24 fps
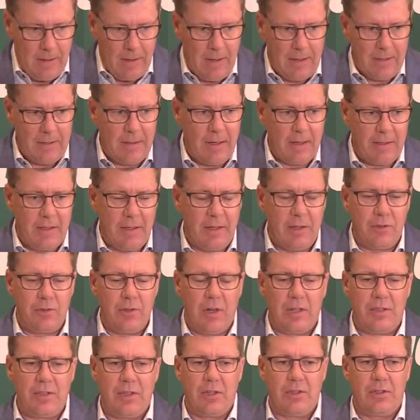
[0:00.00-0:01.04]
I did
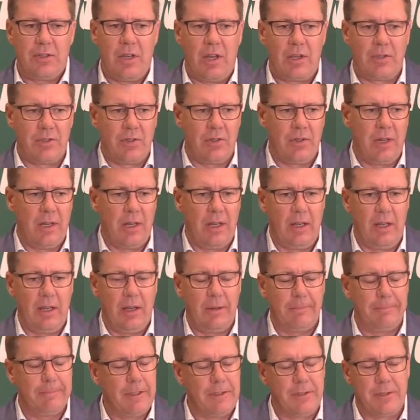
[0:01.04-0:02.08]
address this yesterday.
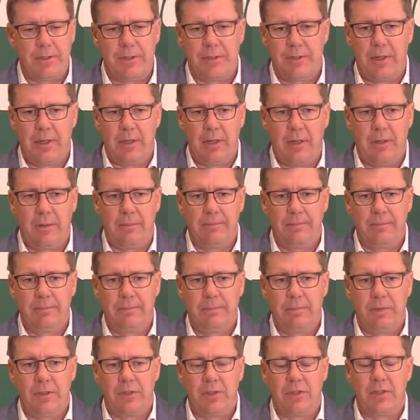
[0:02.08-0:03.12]
This is
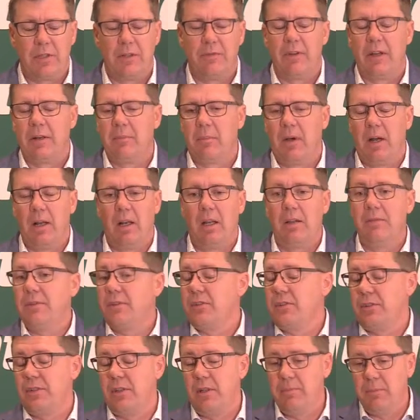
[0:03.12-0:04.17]
an event in my life
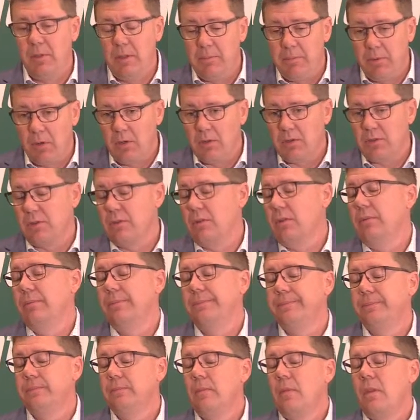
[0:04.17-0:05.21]
that is deeply personal,
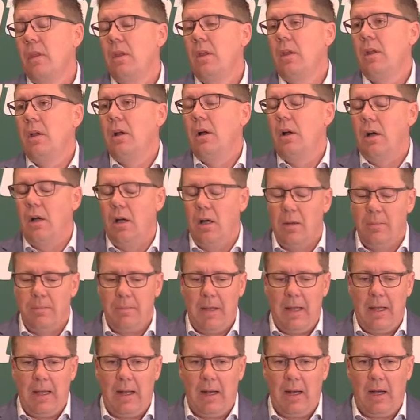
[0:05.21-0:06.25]

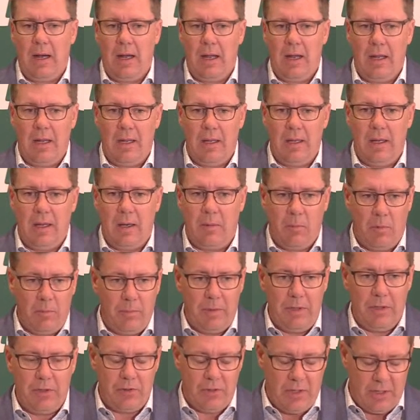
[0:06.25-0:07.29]
and I won't
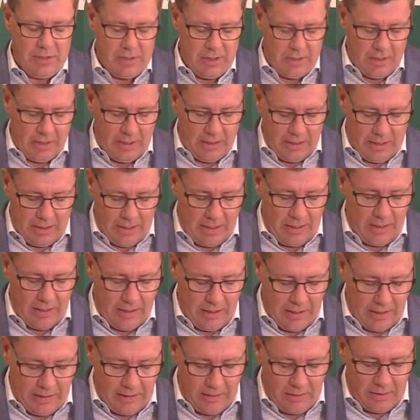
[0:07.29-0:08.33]
be addressing it
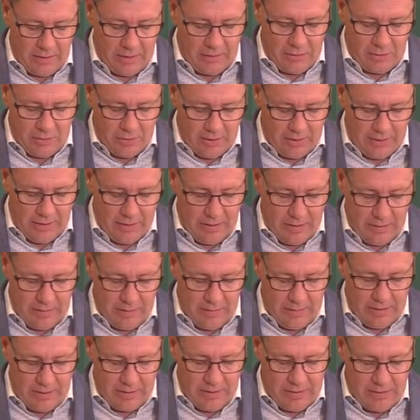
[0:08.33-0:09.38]
again during
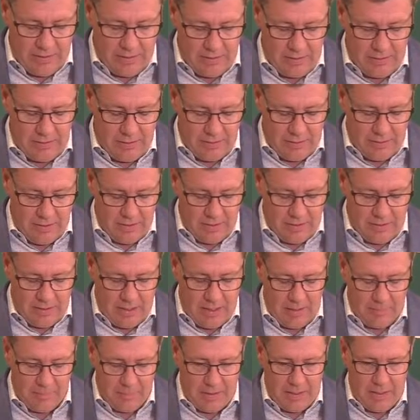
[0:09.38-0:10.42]
this
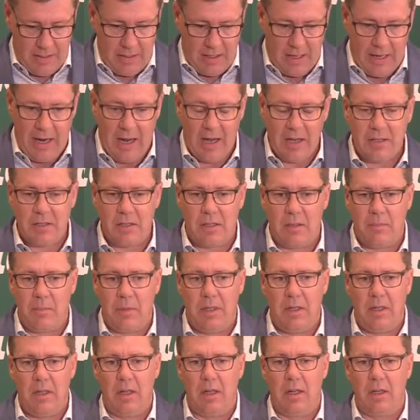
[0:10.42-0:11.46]
campaign. I asked the
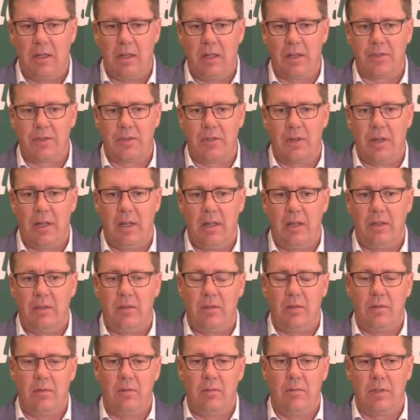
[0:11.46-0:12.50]
media yesterday
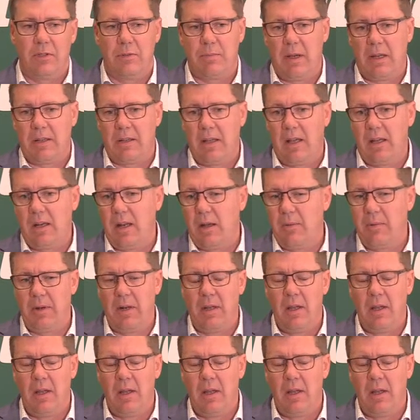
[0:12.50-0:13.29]
to respect that, and I